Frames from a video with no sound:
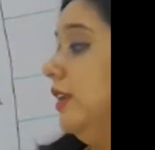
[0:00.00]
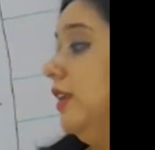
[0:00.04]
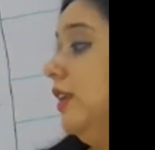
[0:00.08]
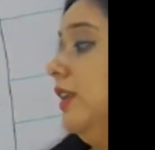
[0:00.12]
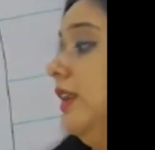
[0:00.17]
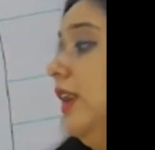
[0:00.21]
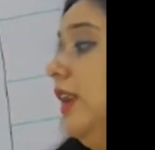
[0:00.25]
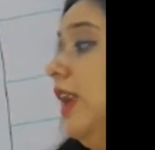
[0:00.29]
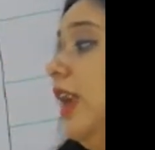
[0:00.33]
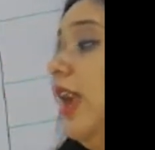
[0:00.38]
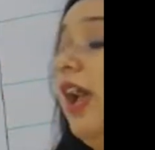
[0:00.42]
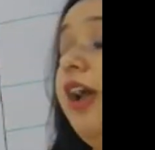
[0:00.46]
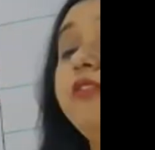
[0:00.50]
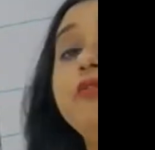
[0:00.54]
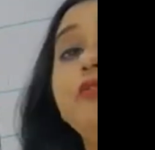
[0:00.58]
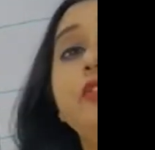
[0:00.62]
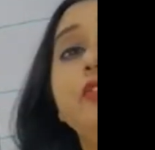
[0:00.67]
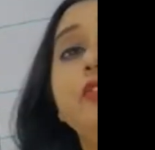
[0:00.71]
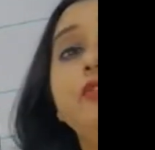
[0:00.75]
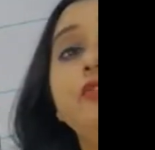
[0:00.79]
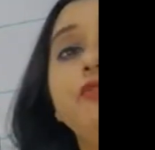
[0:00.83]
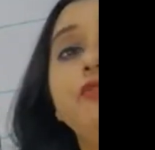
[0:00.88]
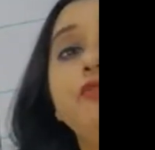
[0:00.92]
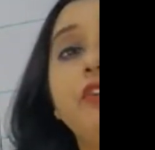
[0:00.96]
have
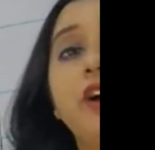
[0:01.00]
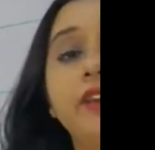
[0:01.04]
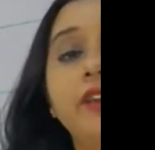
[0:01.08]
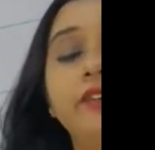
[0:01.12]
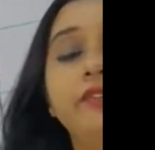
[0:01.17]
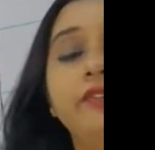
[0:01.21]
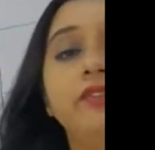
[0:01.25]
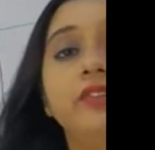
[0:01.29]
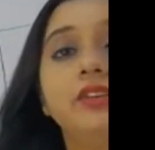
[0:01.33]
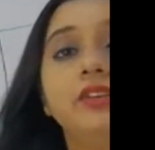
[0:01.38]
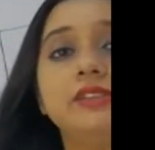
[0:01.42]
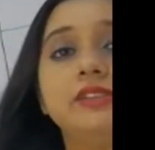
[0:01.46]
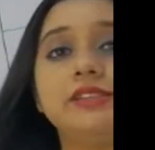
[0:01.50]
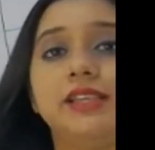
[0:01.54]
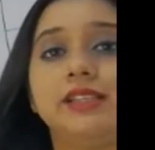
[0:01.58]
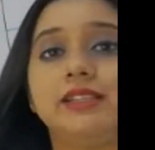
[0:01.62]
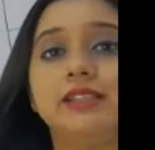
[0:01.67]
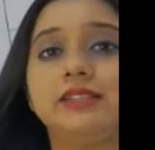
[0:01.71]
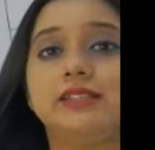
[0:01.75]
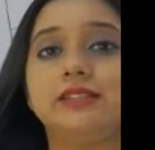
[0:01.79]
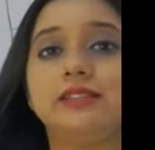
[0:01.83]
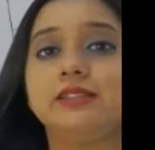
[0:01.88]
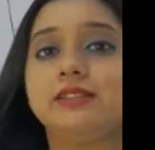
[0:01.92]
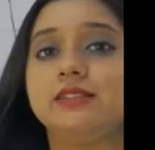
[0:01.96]
5
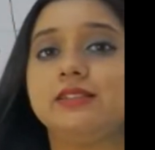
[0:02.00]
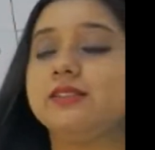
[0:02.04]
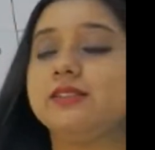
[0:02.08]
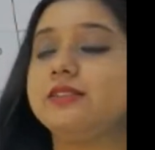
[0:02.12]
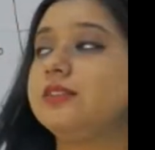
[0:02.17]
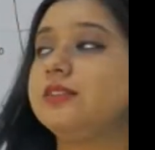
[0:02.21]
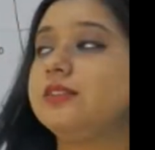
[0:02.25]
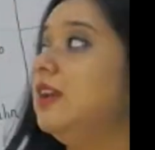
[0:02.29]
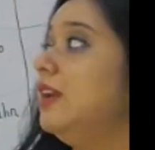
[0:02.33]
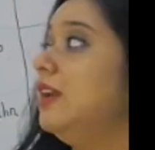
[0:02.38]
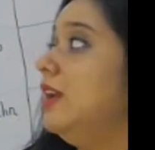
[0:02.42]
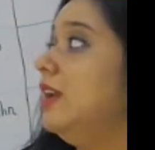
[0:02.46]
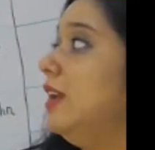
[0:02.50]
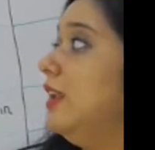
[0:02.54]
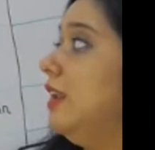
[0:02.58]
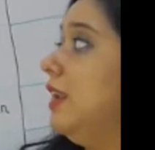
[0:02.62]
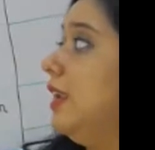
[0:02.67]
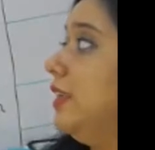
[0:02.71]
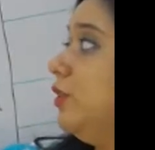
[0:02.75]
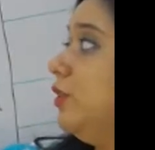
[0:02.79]
sentences, like the